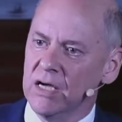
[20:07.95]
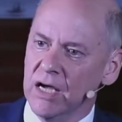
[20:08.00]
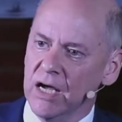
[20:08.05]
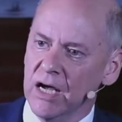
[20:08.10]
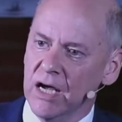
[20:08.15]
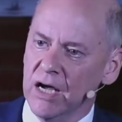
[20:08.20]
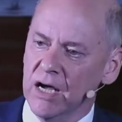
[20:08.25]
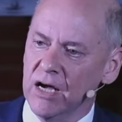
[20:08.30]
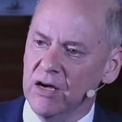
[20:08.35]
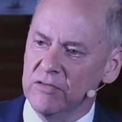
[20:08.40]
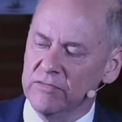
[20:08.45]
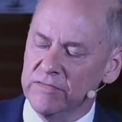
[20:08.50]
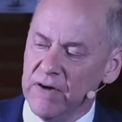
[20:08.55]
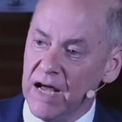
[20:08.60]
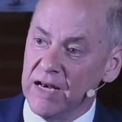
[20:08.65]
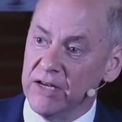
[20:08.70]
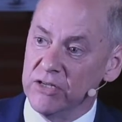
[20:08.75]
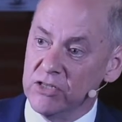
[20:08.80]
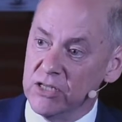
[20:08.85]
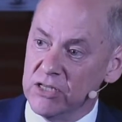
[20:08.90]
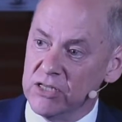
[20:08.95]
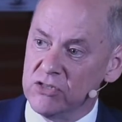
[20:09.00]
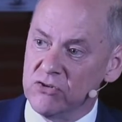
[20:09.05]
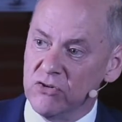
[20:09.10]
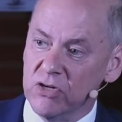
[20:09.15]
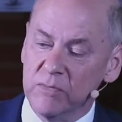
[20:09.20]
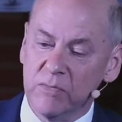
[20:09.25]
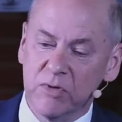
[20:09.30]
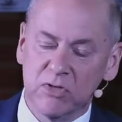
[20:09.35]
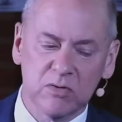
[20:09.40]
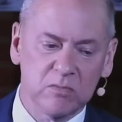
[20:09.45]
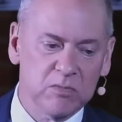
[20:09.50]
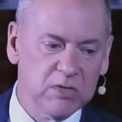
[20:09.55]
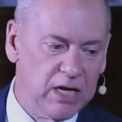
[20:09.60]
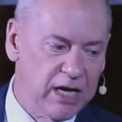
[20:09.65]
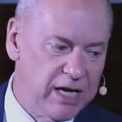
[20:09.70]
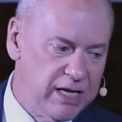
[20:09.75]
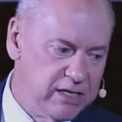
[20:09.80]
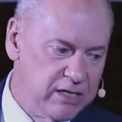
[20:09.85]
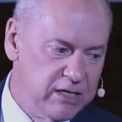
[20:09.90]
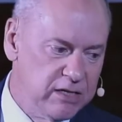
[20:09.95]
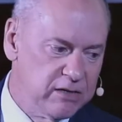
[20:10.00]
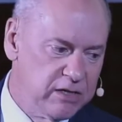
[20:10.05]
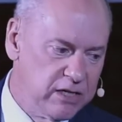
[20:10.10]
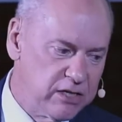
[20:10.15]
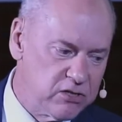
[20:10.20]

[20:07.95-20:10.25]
violent extremism, jihadi